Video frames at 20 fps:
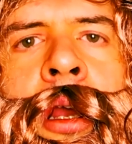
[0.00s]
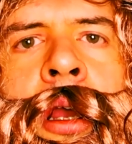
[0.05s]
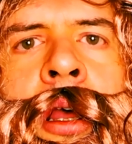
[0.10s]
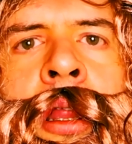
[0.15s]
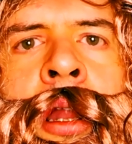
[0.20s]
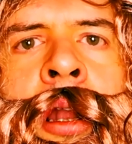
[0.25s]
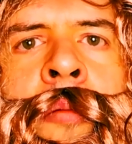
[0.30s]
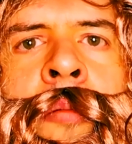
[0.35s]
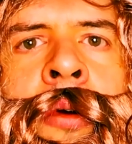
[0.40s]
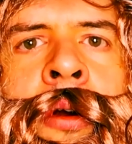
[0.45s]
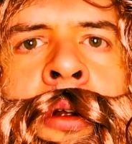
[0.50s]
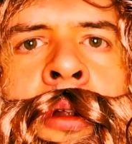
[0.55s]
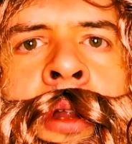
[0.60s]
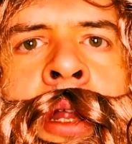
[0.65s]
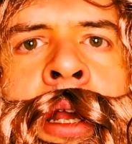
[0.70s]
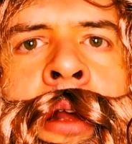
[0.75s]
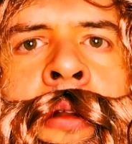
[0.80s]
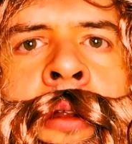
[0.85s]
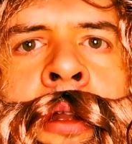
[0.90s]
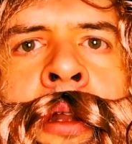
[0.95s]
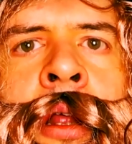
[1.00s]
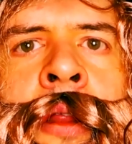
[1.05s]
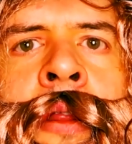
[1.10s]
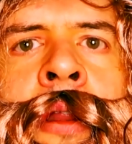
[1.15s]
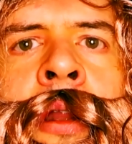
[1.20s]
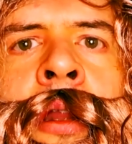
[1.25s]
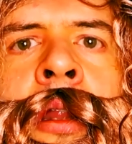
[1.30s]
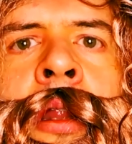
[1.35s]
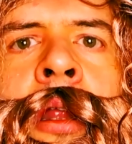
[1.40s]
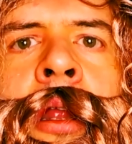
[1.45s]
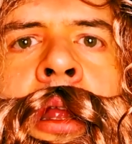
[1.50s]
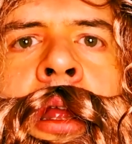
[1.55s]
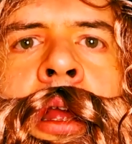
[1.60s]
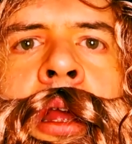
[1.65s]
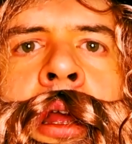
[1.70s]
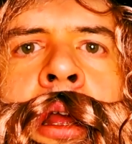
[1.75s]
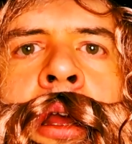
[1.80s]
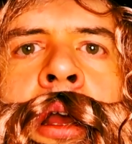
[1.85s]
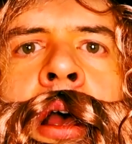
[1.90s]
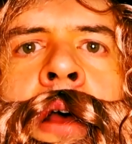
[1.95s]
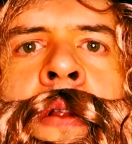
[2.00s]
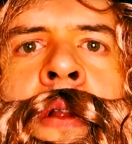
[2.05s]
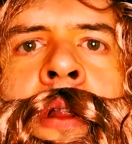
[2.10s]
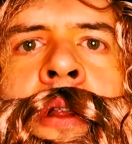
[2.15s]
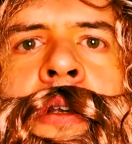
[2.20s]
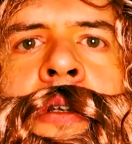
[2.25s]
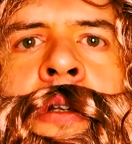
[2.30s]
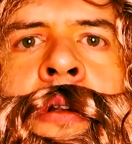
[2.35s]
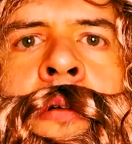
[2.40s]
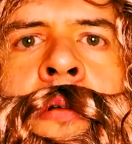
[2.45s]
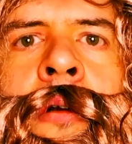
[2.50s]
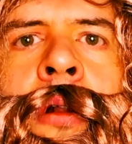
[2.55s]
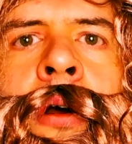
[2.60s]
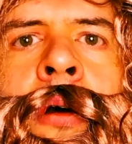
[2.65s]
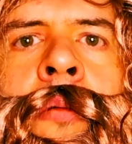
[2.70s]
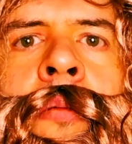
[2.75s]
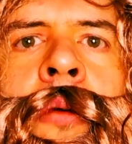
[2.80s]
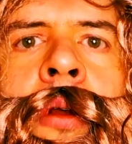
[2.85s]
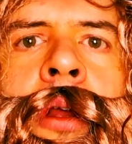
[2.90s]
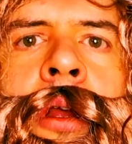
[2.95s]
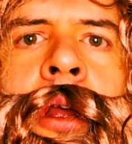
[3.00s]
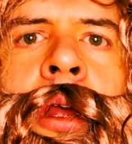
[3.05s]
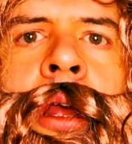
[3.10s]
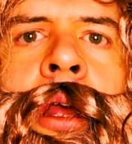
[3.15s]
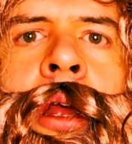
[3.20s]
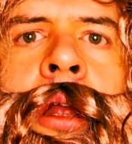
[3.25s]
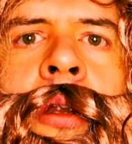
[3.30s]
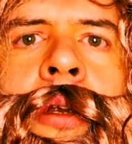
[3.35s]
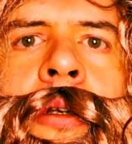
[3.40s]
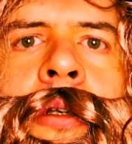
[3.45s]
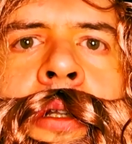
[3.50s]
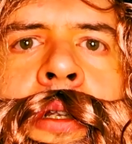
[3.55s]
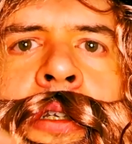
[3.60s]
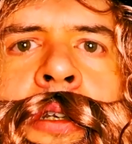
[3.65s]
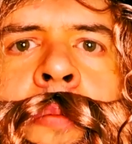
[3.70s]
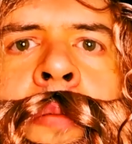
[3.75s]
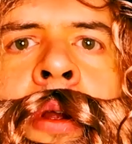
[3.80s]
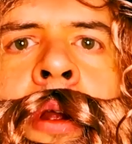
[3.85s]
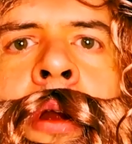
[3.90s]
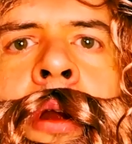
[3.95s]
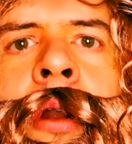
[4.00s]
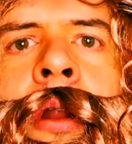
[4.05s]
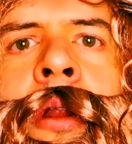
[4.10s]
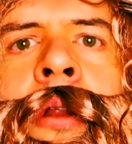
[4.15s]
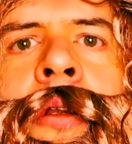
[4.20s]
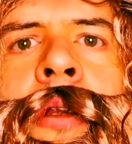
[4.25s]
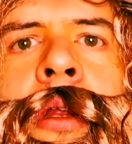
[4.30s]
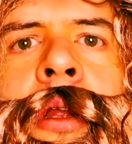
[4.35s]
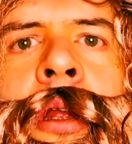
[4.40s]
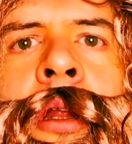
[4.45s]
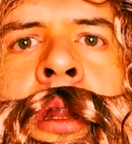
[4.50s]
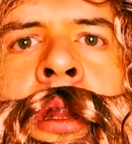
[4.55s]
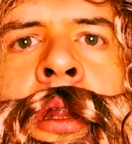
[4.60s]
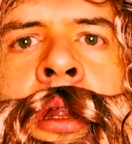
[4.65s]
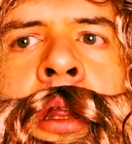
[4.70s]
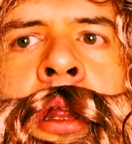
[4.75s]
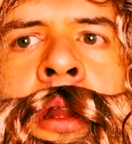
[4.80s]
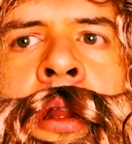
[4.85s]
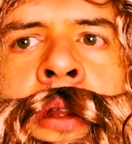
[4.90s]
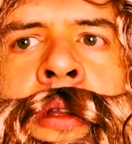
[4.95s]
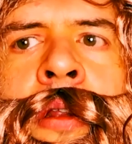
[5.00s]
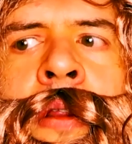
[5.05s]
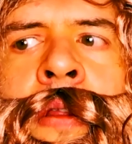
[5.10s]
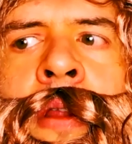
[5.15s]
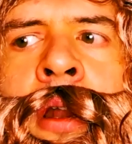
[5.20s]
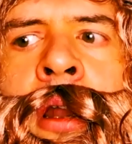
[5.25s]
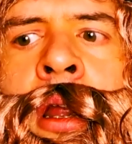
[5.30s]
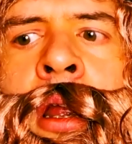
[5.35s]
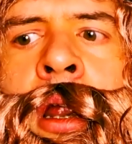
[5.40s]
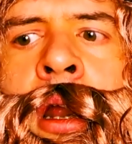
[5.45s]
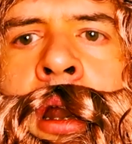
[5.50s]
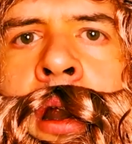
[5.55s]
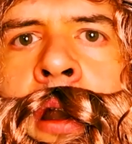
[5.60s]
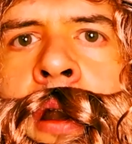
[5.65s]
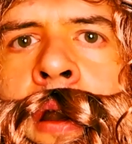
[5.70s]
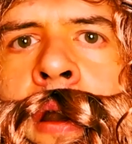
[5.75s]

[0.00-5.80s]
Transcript: And then it burned down to nothing. And then the snow globe just disappeared into thin air.